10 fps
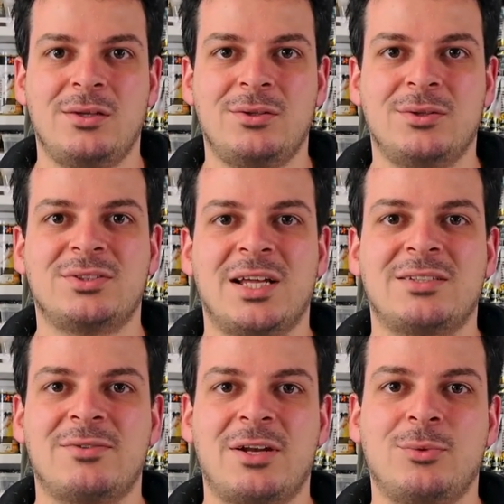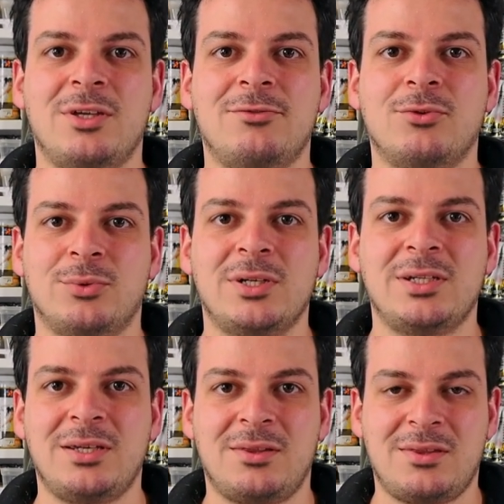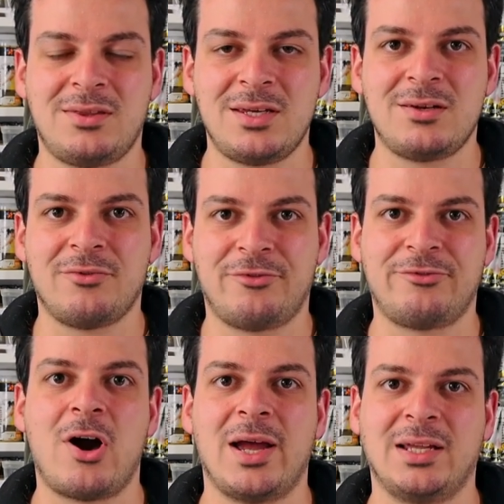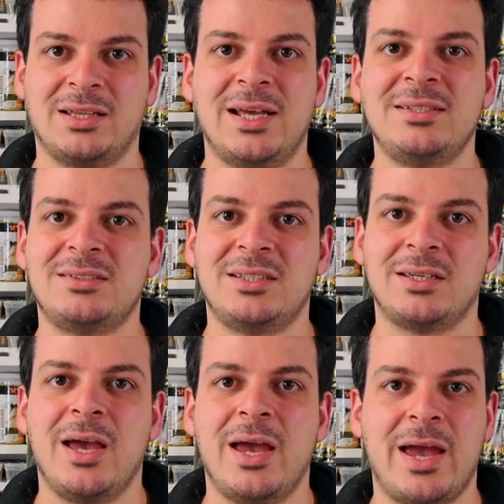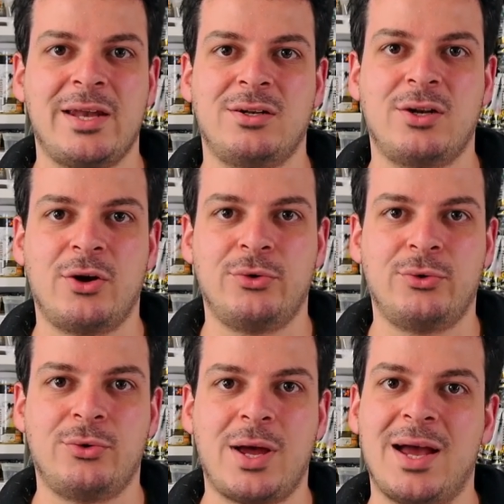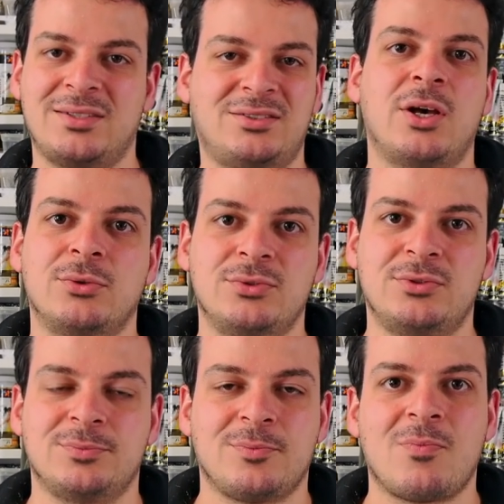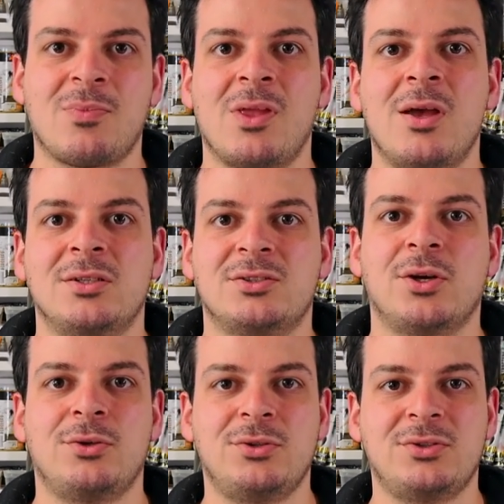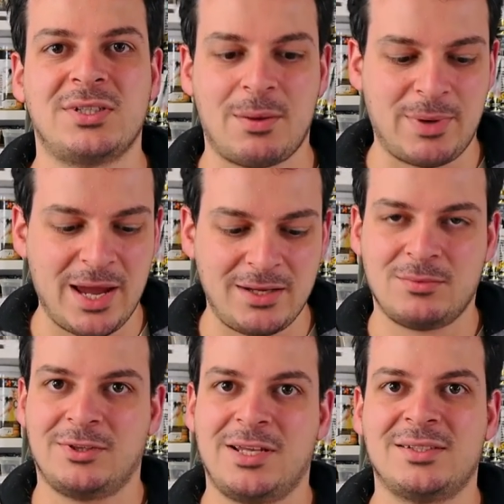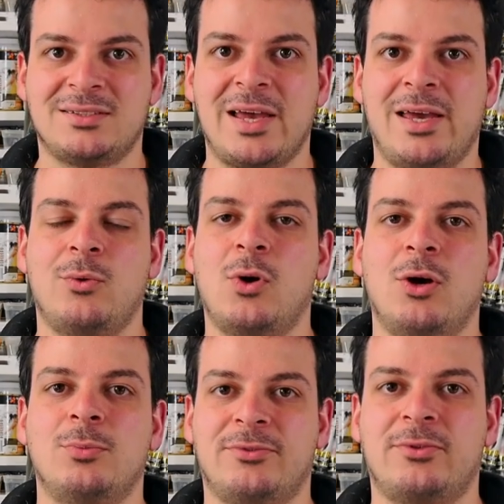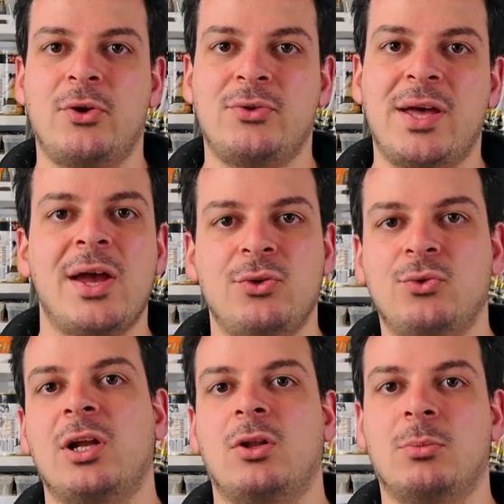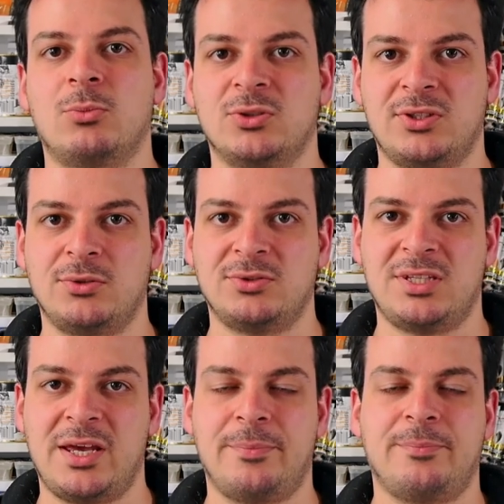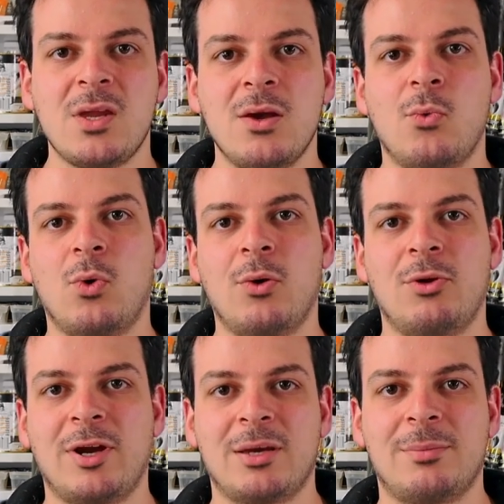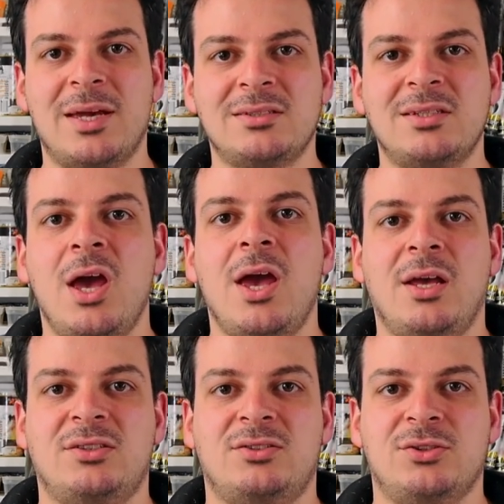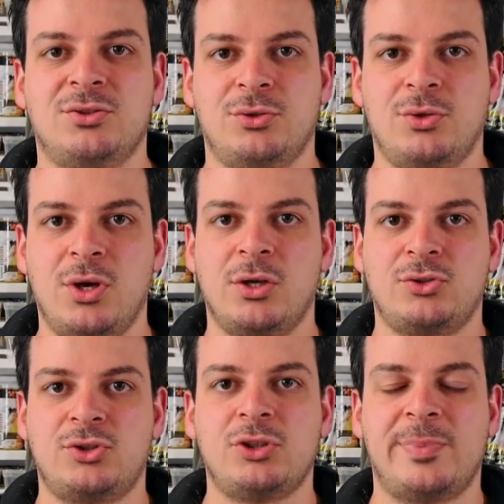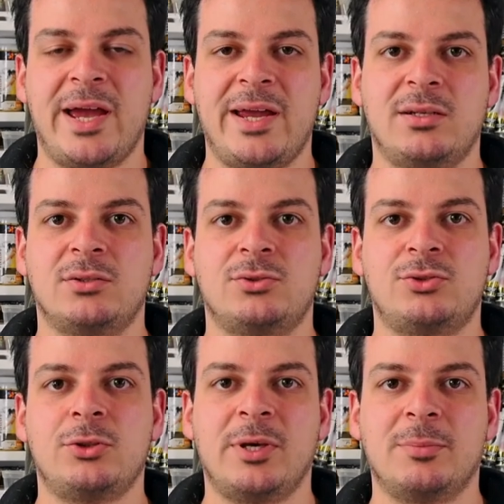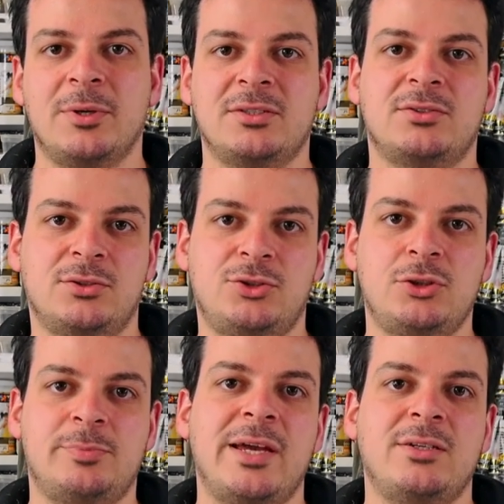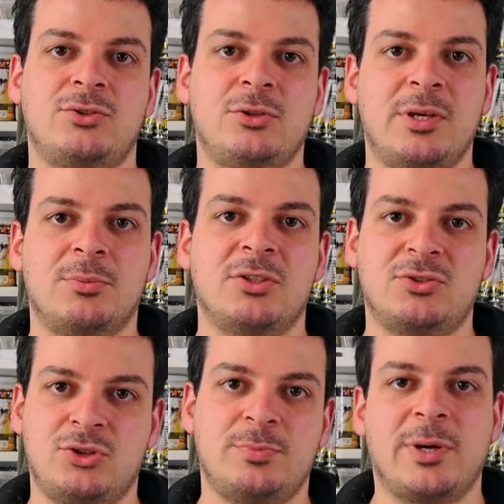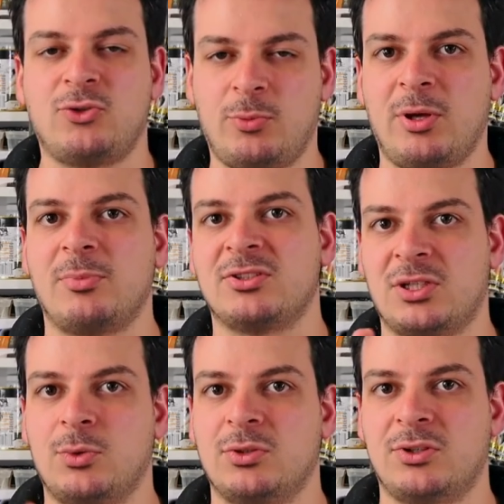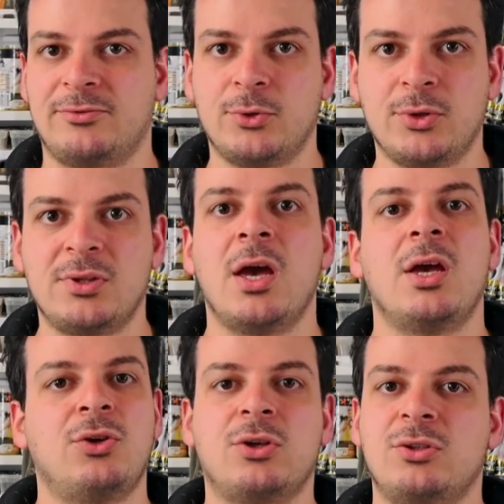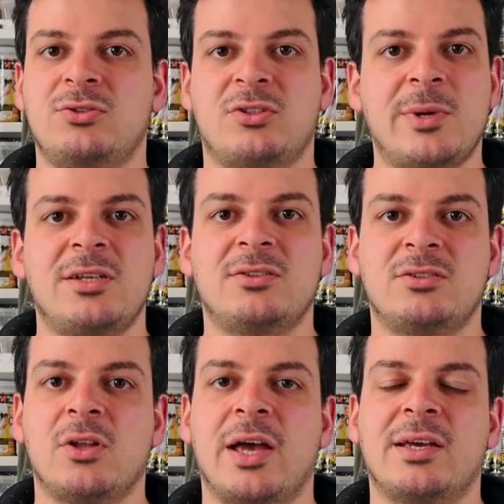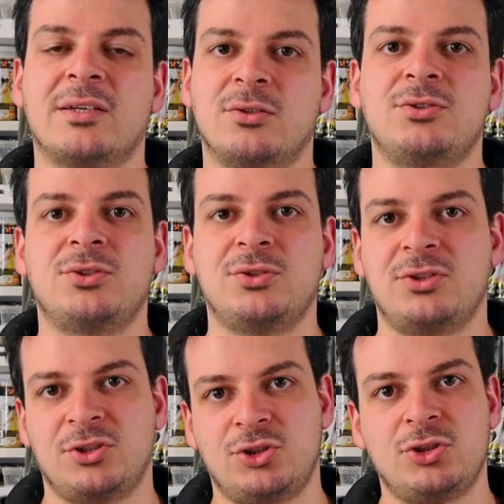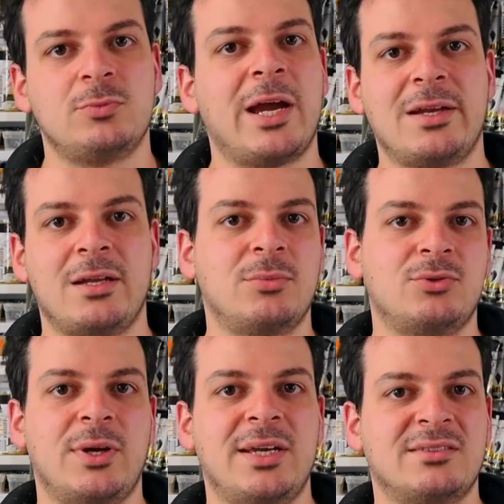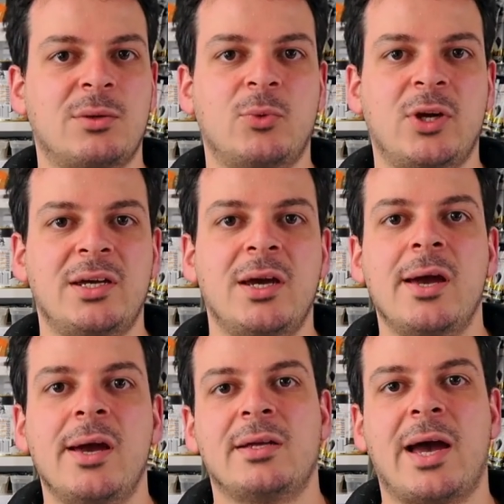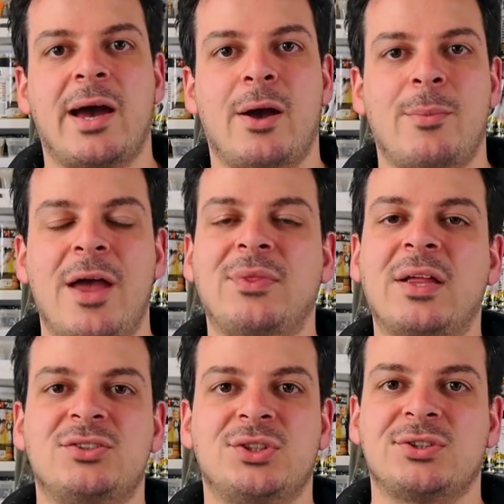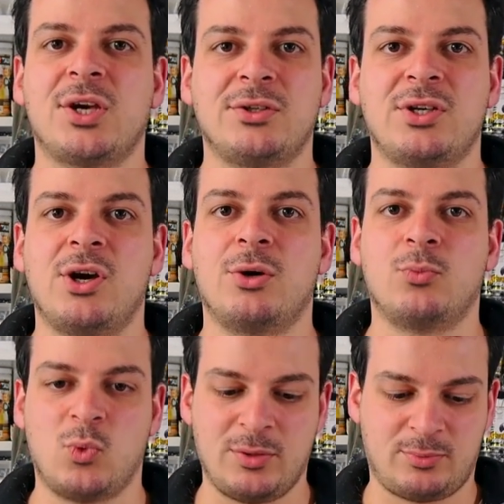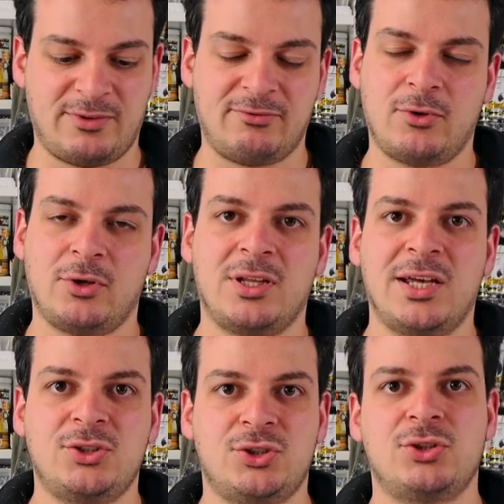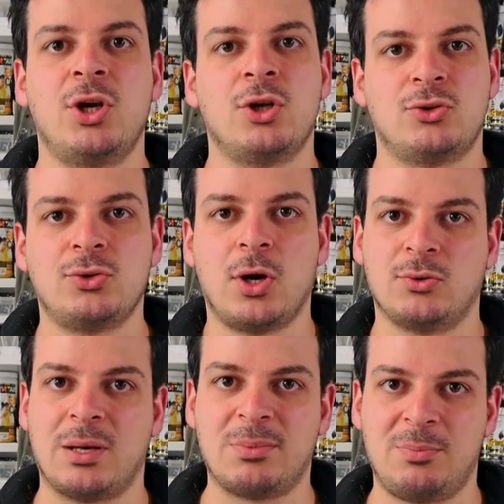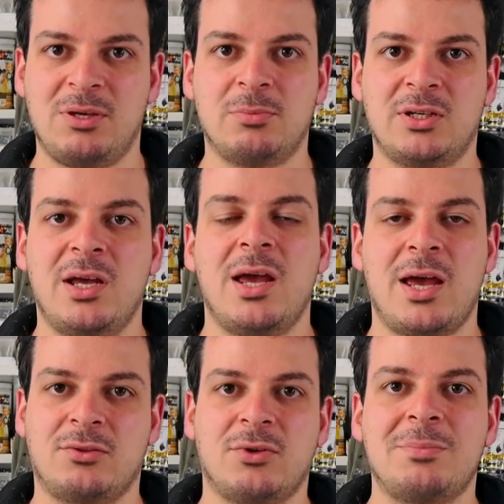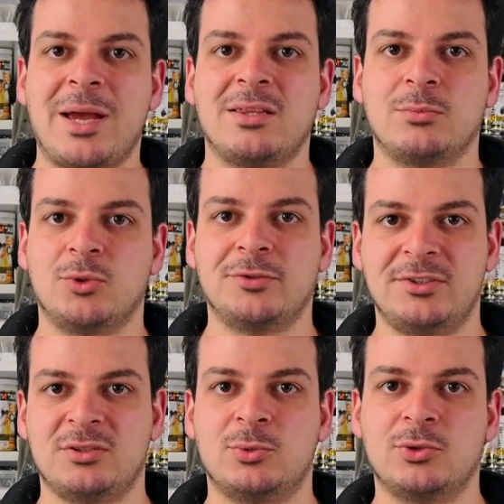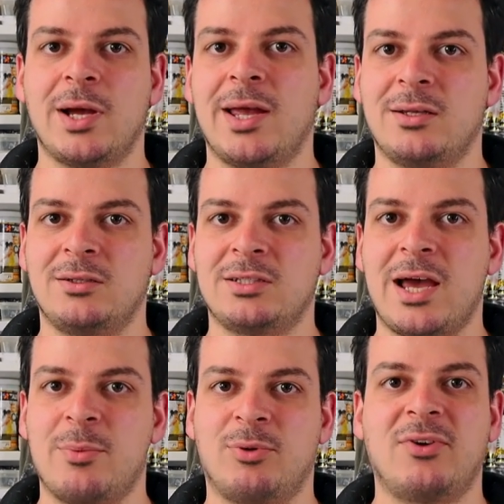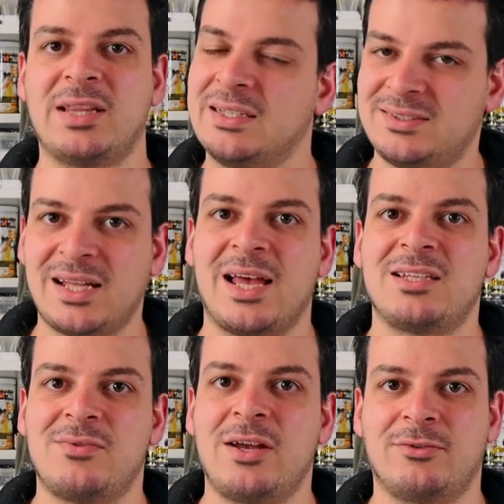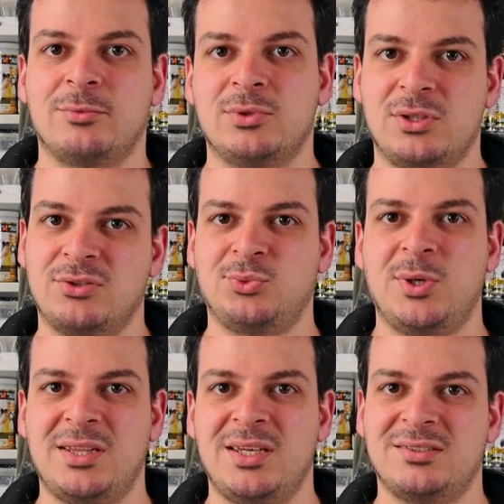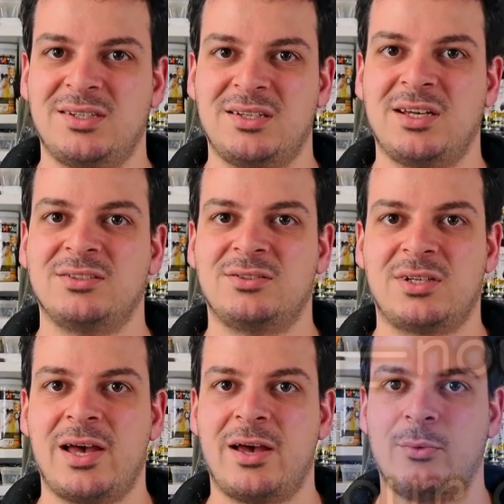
your cell activator will give you really thin, fine lacing and no uh, cells. So using that paint, last layer will help to float that and you'll get a lot more cells in there. What we recommend is to do tube paint, two pigments, tube paint, two pigments, tube paint, two pigments, so on and so forth. You can use as many as you like, as long as you're using a tube paint in between somewhere, um, and that's just going to help one, prevent flocculation, two, hold up the pigment, and three, make them more visible and uh, prevent that cell activator from doing those weird things that it does uh,